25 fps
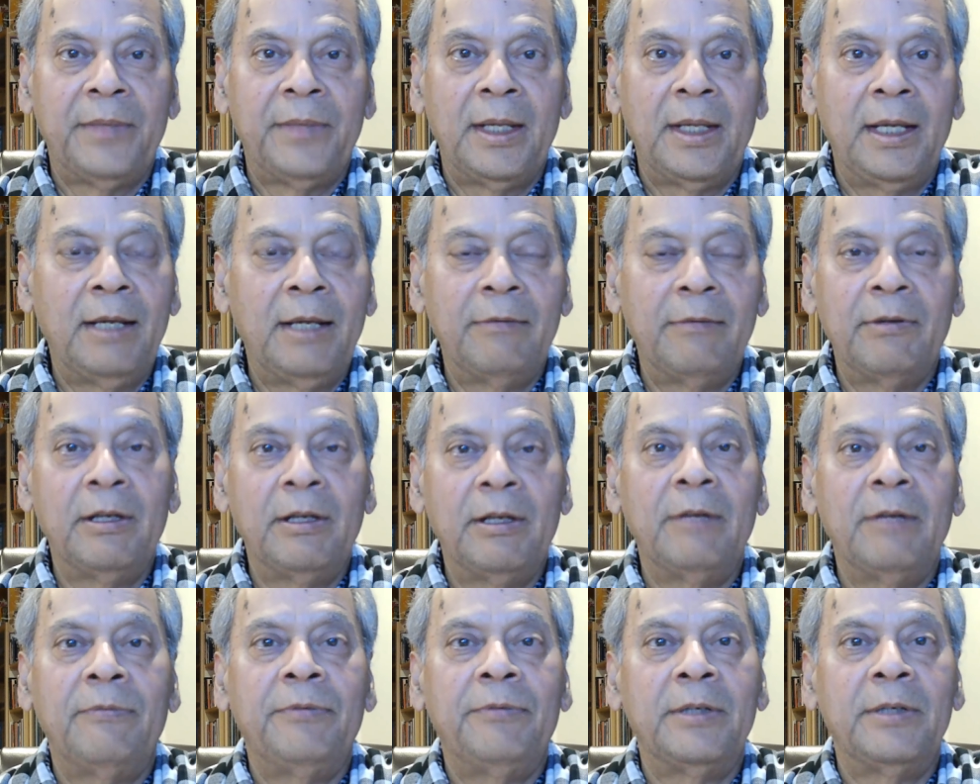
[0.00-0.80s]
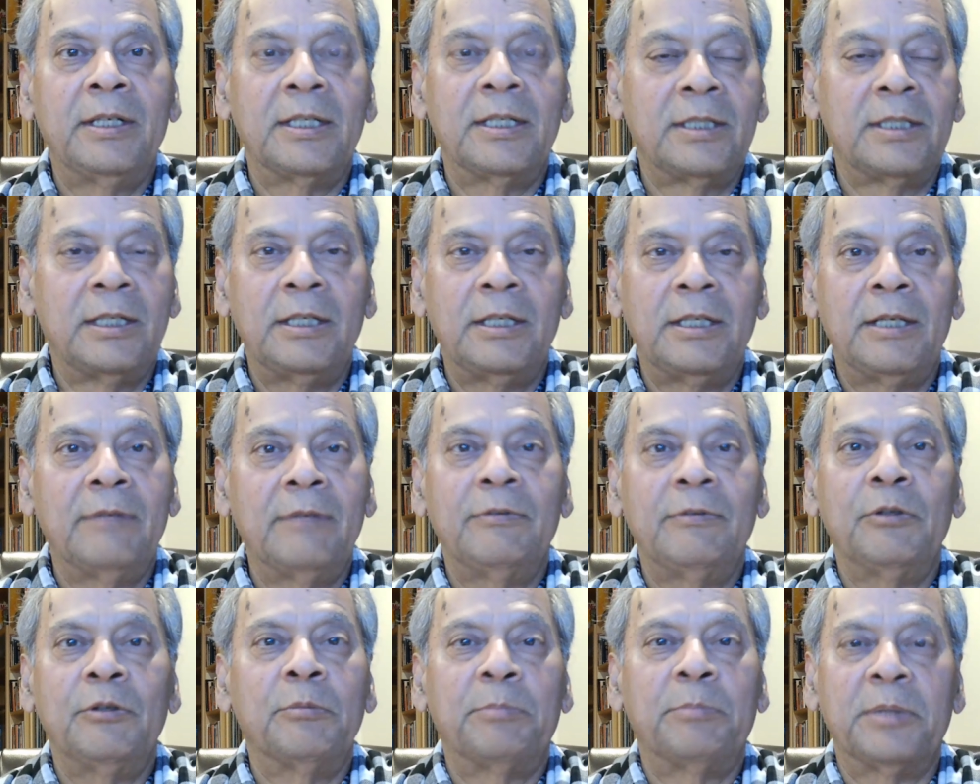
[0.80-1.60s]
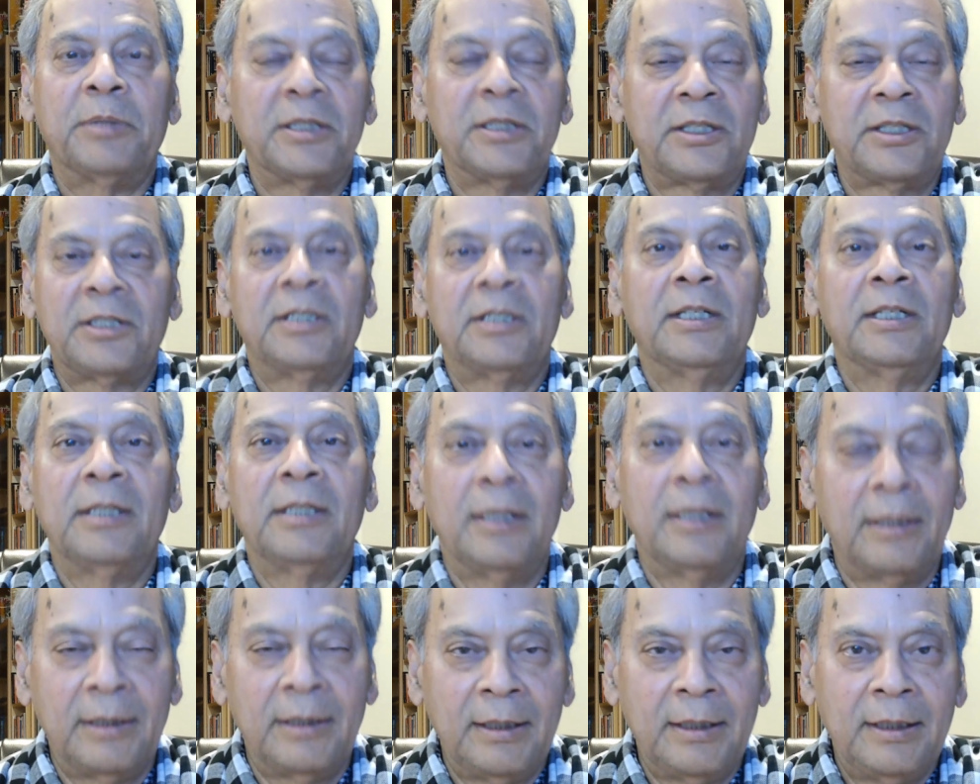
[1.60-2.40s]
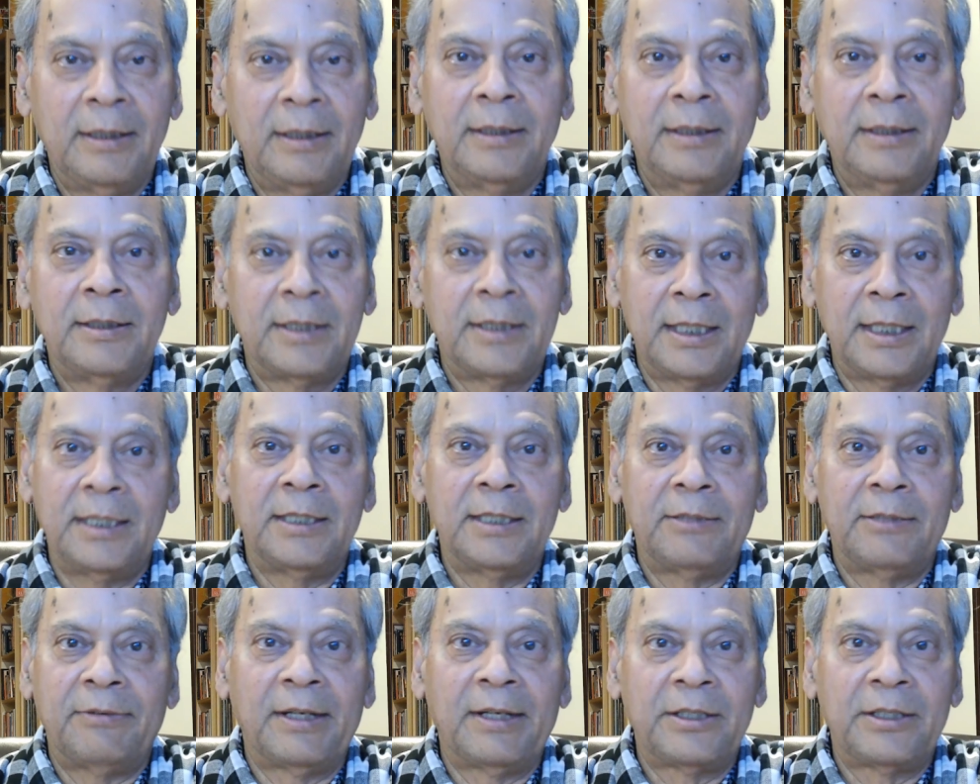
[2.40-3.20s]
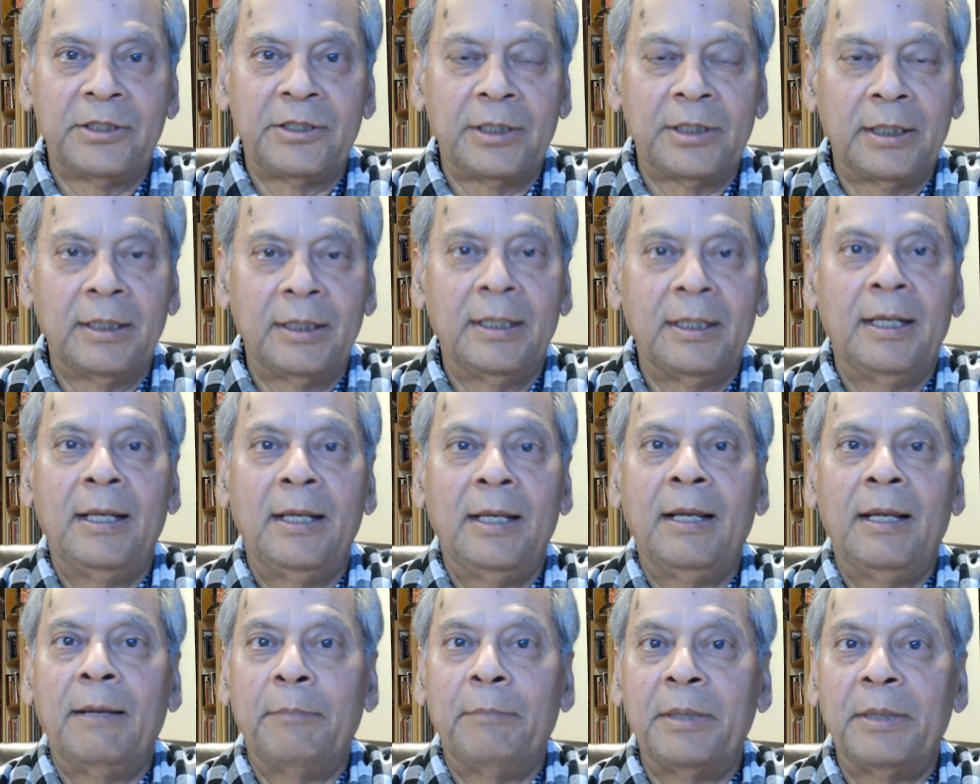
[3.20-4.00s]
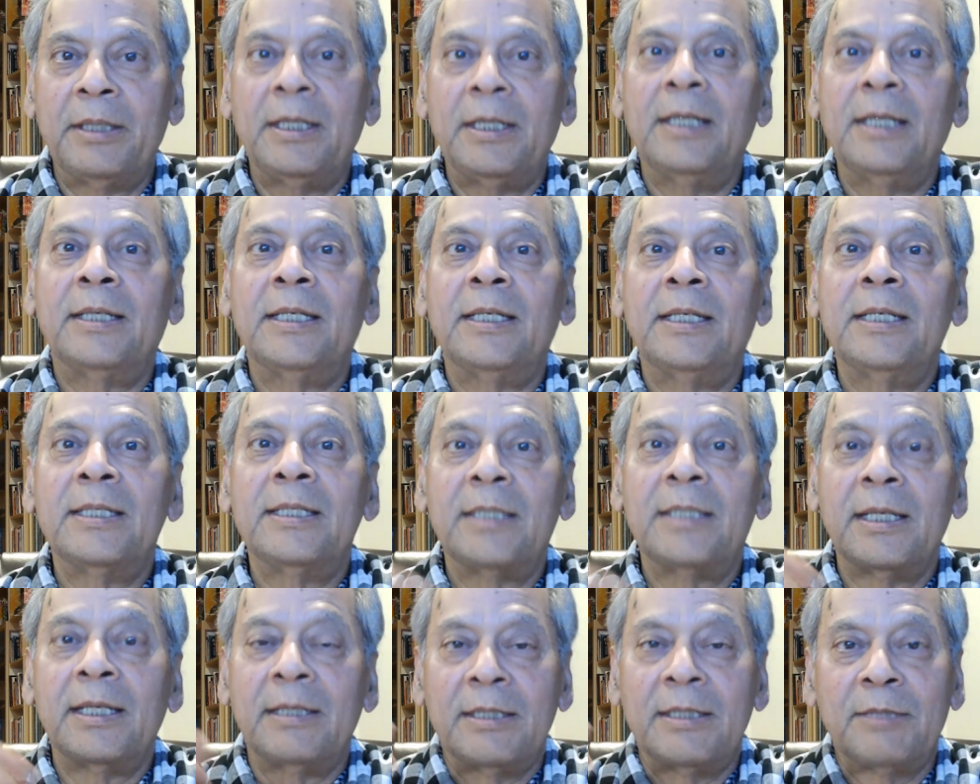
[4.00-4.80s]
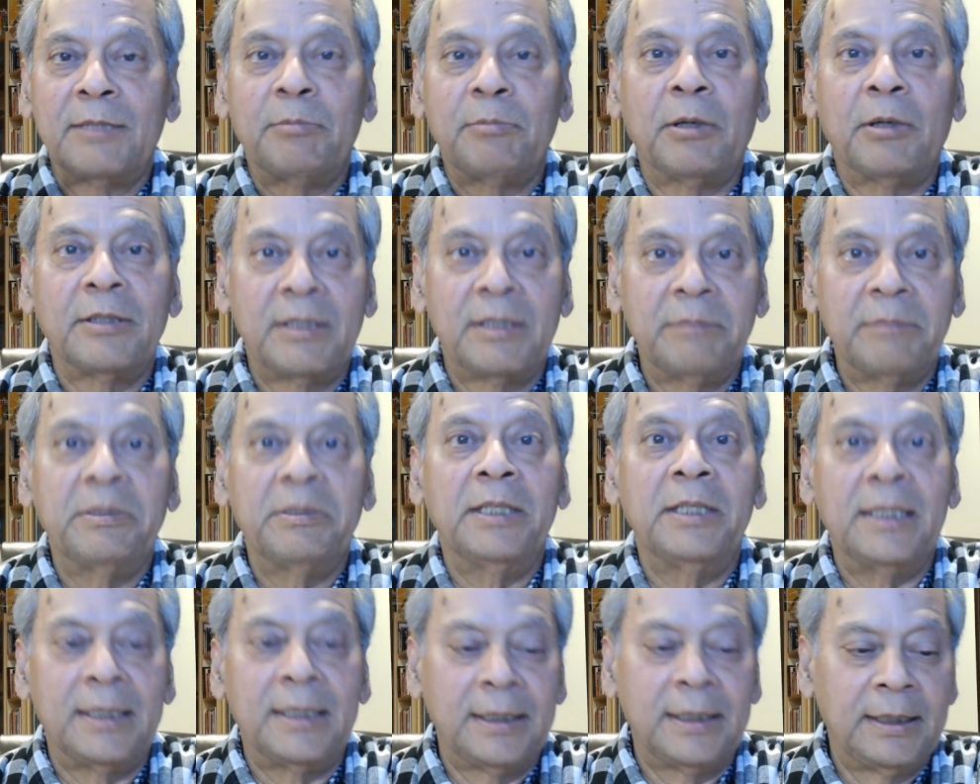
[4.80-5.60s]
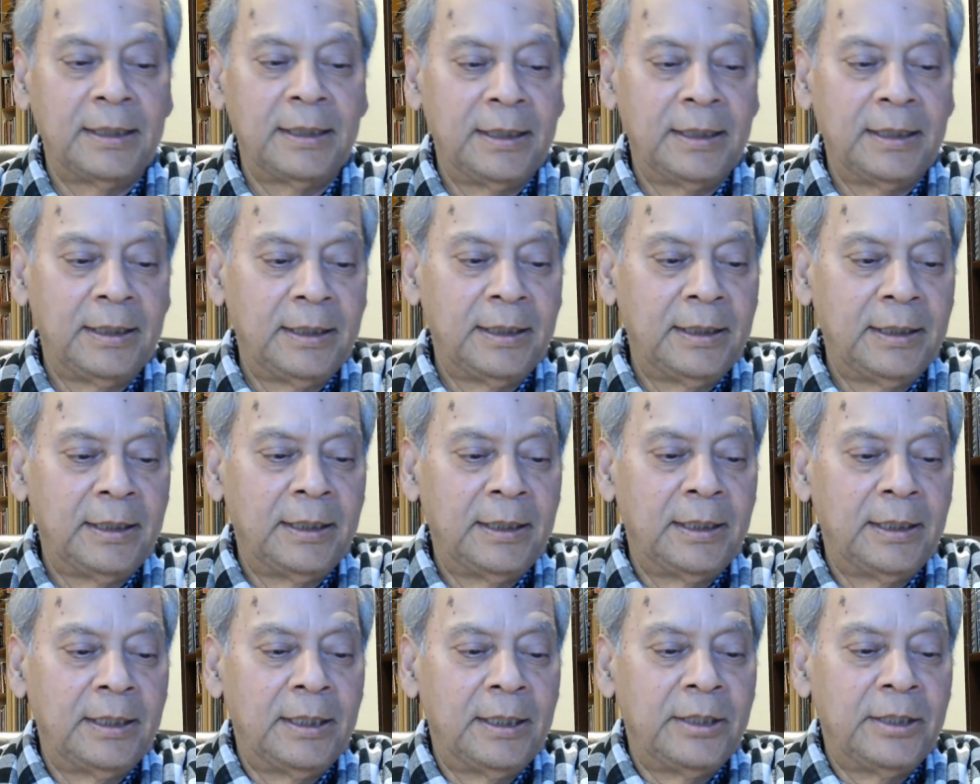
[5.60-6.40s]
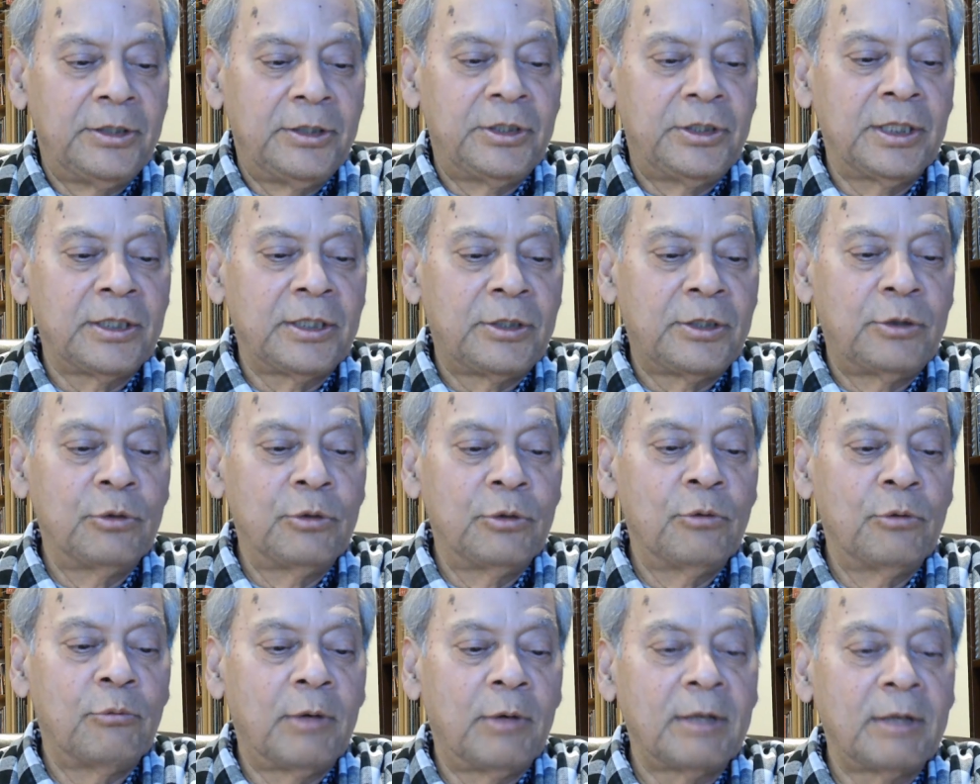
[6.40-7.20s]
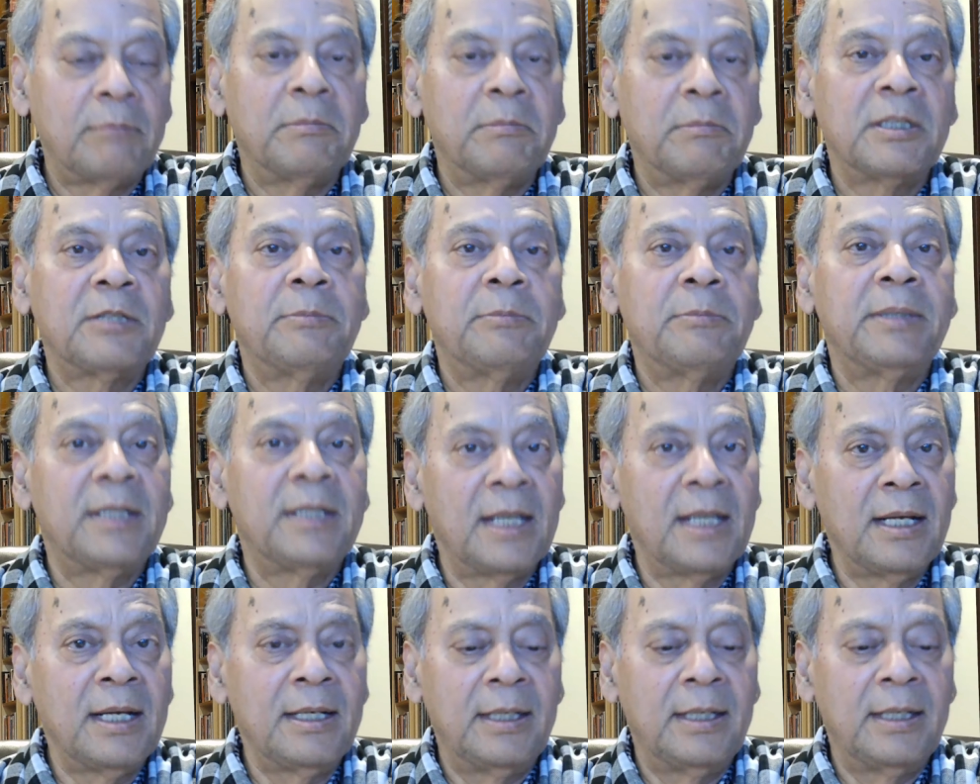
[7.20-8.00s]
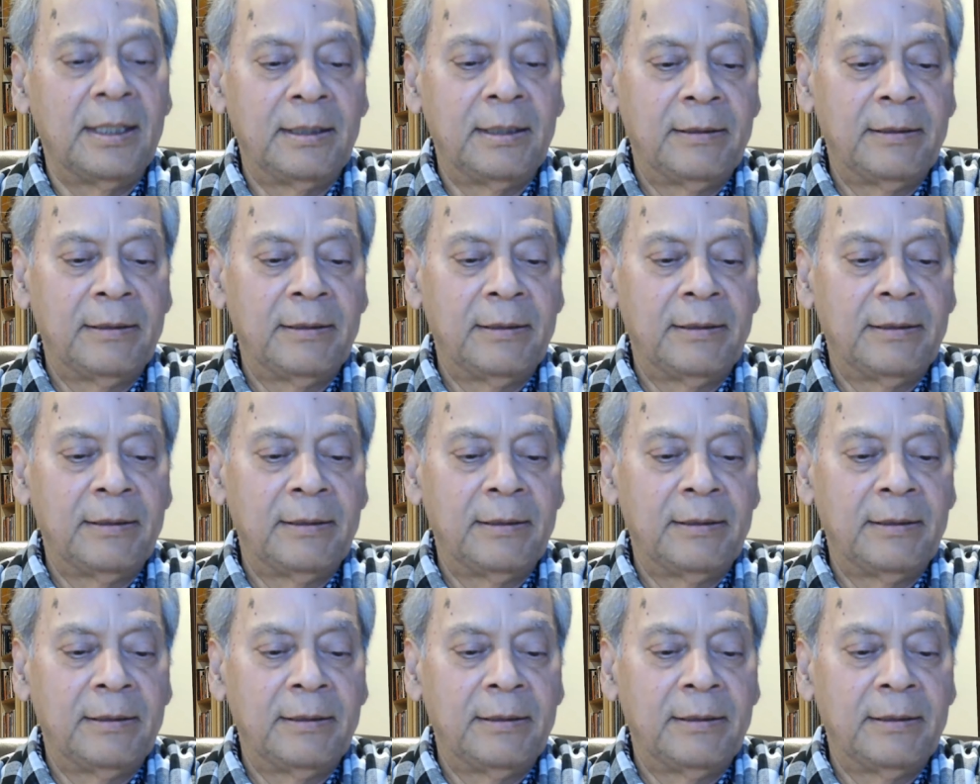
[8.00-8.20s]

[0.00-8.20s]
even if it doesn't give you personal satisfaction, but it is a responsibility. Just do what must be done.